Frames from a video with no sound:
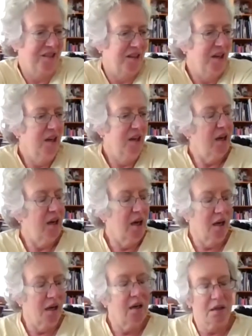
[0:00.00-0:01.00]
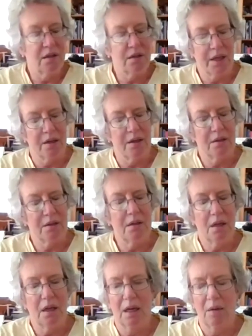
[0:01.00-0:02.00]
When they built houses. Yeah.
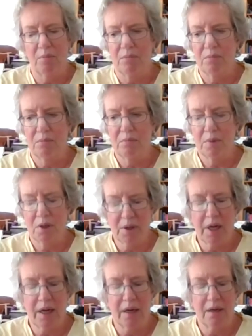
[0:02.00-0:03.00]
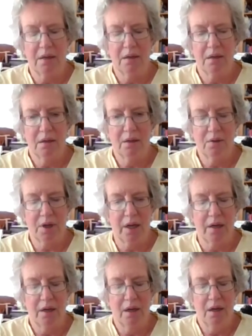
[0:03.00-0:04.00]
Um, okay.
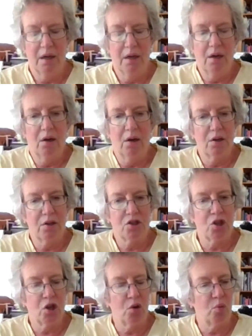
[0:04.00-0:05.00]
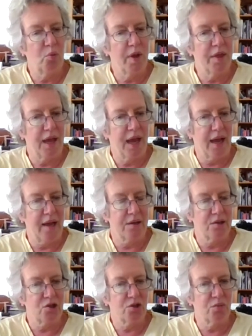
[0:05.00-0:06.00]
Okay. So, with
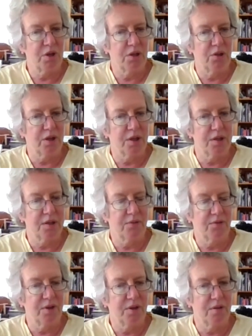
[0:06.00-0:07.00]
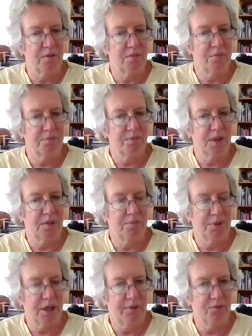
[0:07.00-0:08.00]
that, should we look at the different uh,
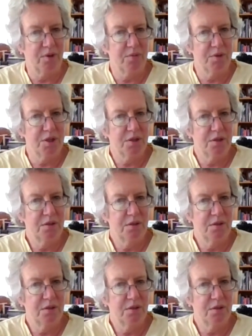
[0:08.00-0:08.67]
platforms?